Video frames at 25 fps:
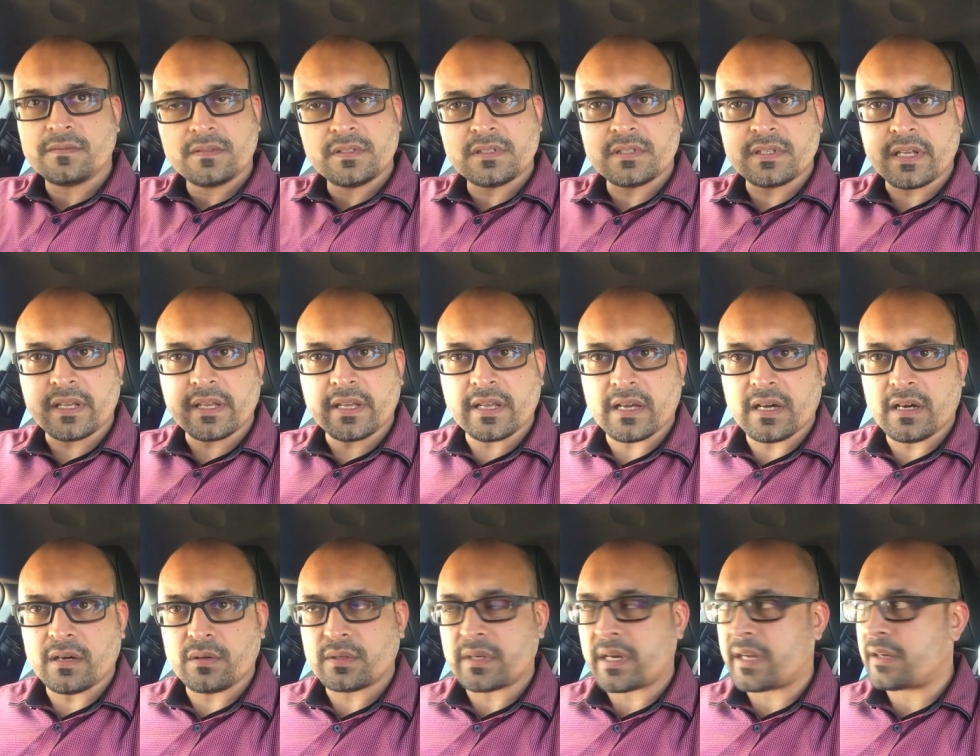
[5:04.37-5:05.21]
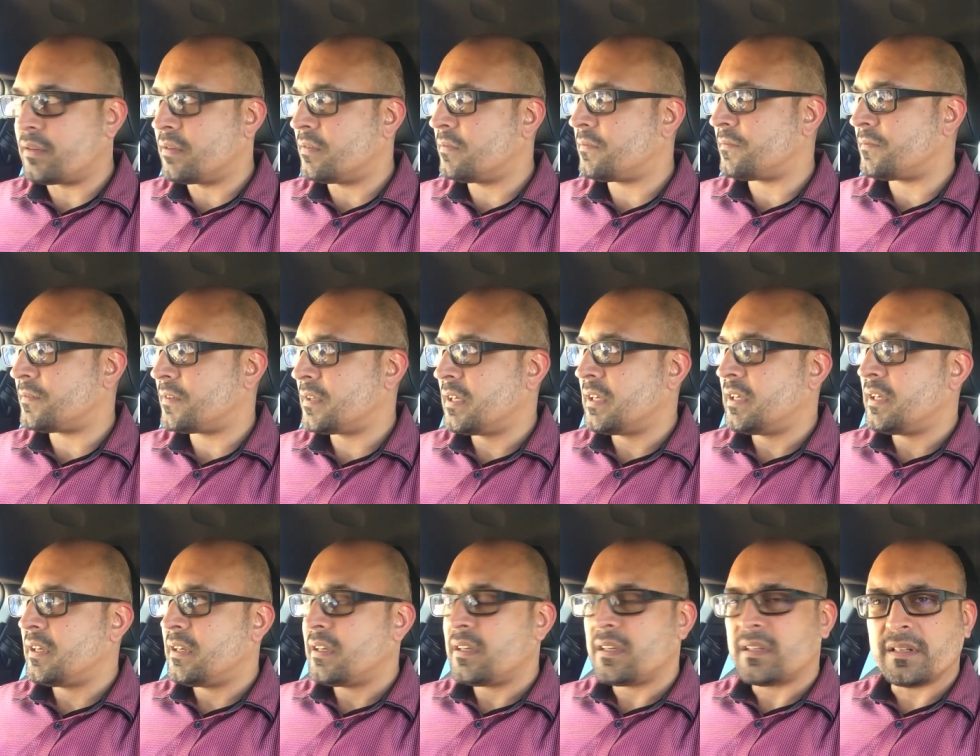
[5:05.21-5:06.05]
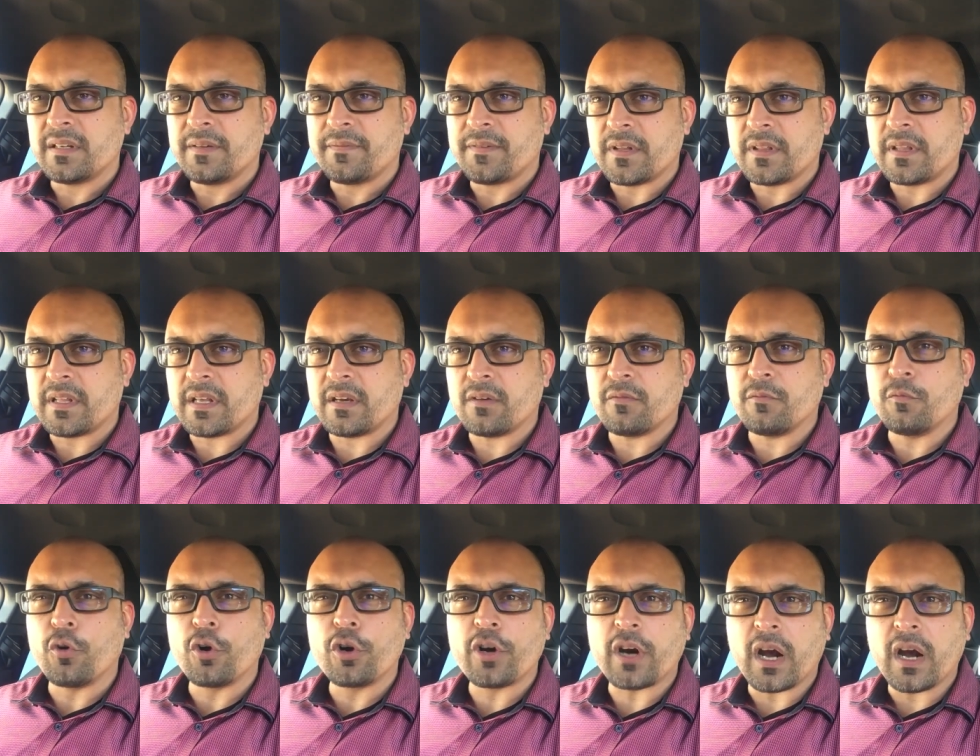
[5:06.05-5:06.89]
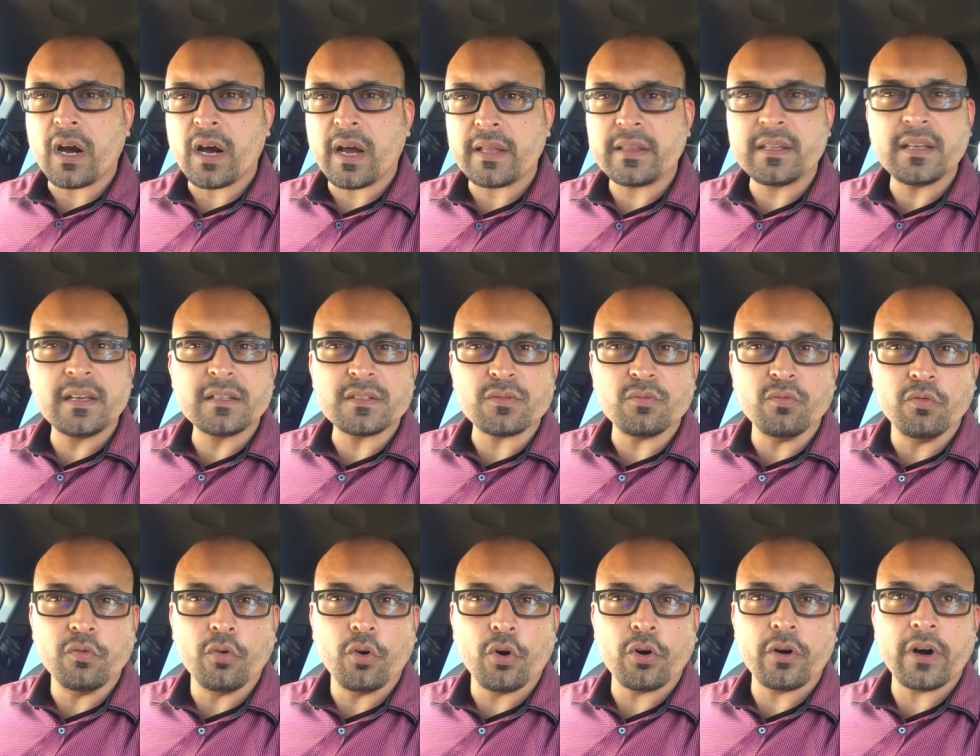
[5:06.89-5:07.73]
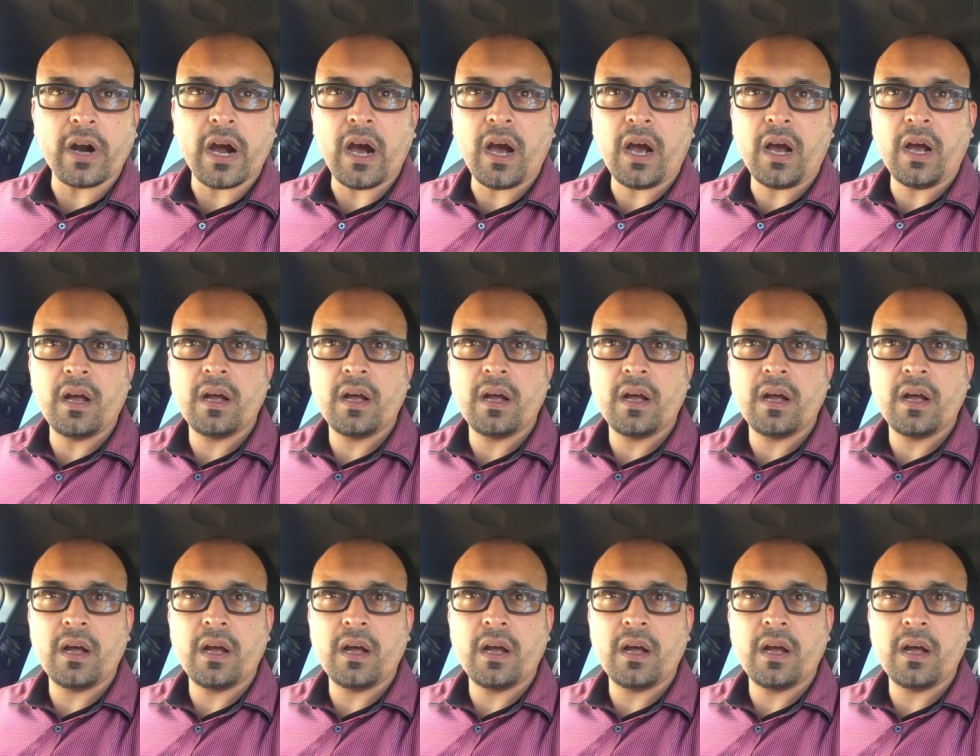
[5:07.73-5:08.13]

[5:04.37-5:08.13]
sticking out, kind of different thing. Vora, I think it's Vora.